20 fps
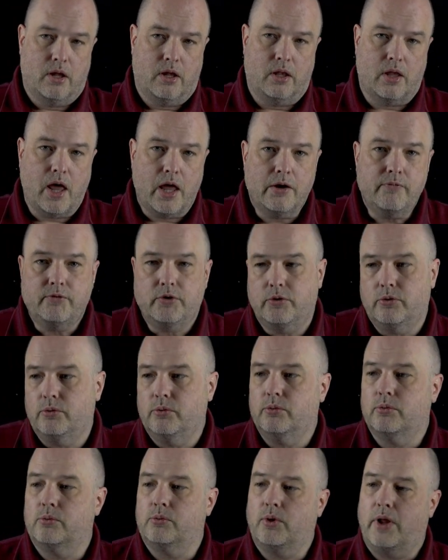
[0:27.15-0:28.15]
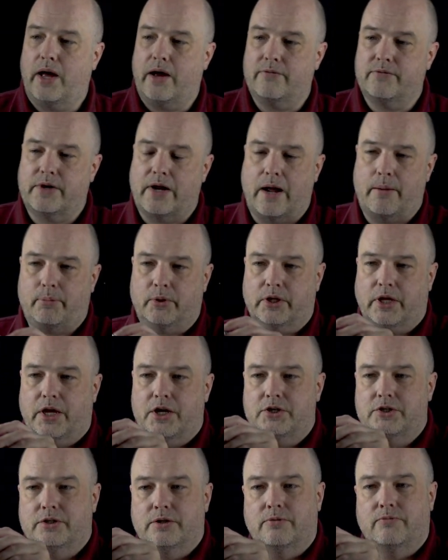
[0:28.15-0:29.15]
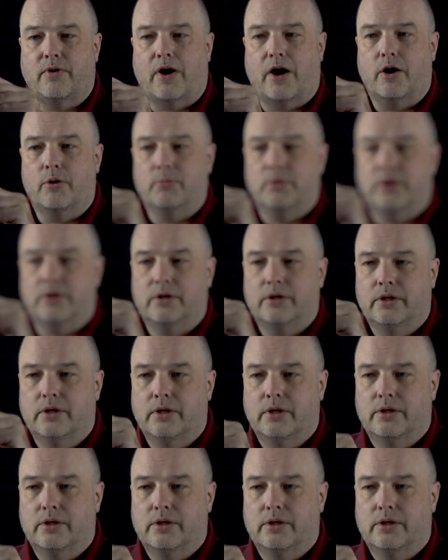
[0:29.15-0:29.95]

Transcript: A lot of you will have an application environment